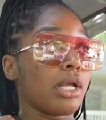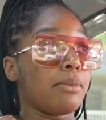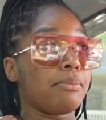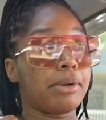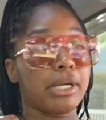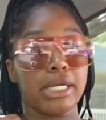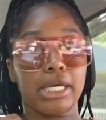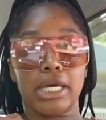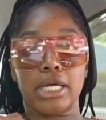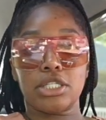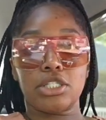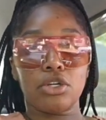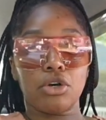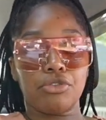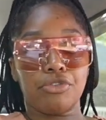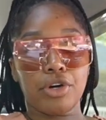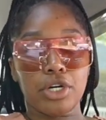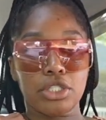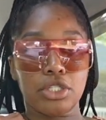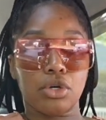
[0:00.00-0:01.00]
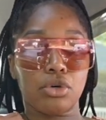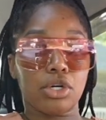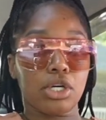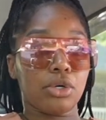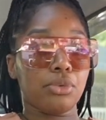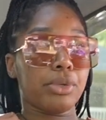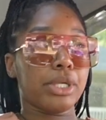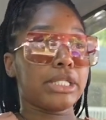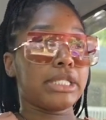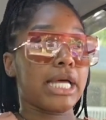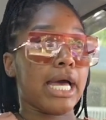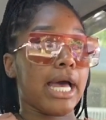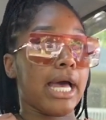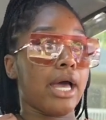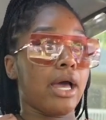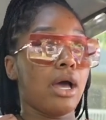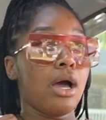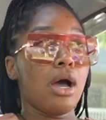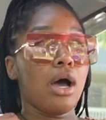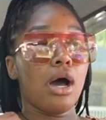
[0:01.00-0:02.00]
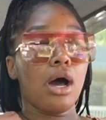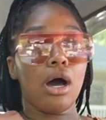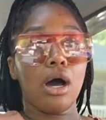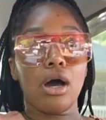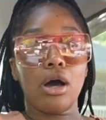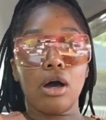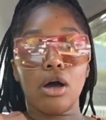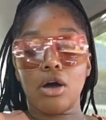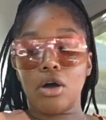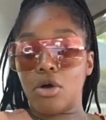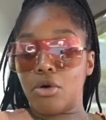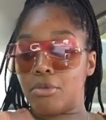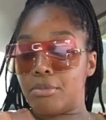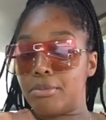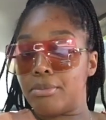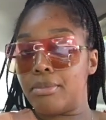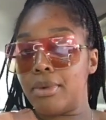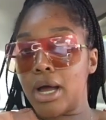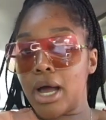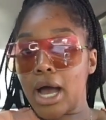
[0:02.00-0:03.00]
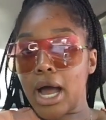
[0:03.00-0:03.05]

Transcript: but yeah so far so good with that um